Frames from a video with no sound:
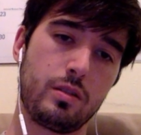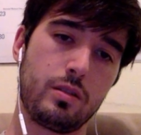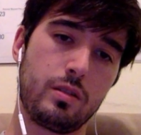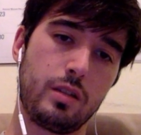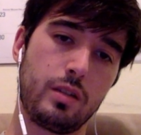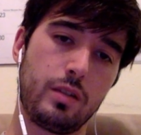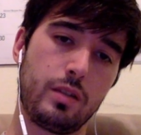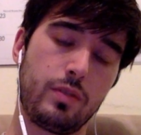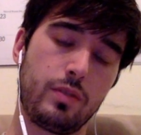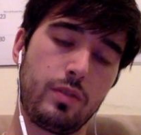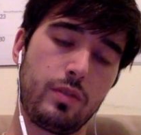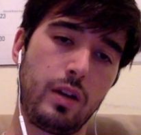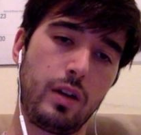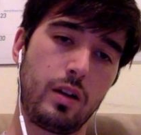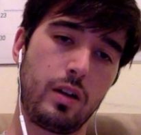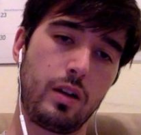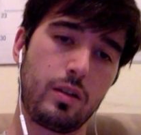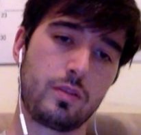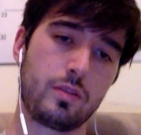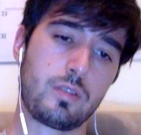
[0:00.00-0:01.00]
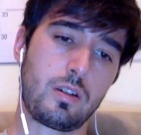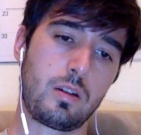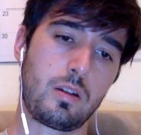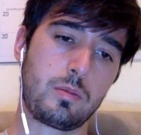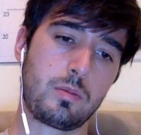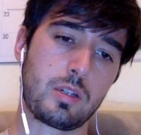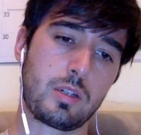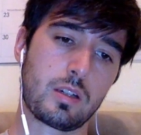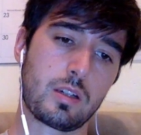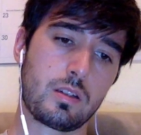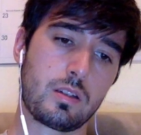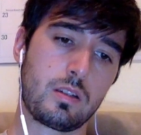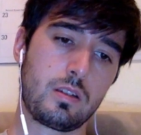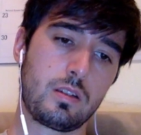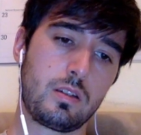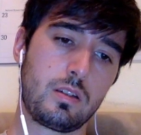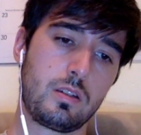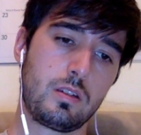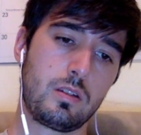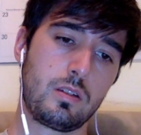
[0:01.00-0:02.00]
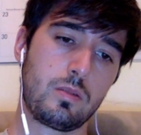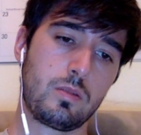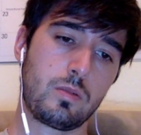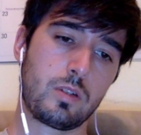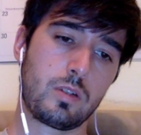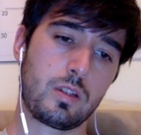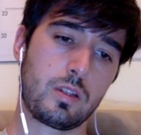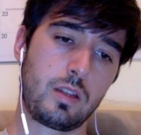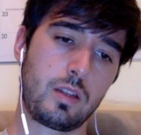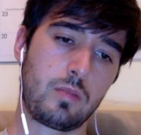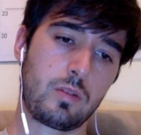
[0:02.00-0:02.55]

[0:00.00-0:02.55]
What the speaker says: If the value is an object. Then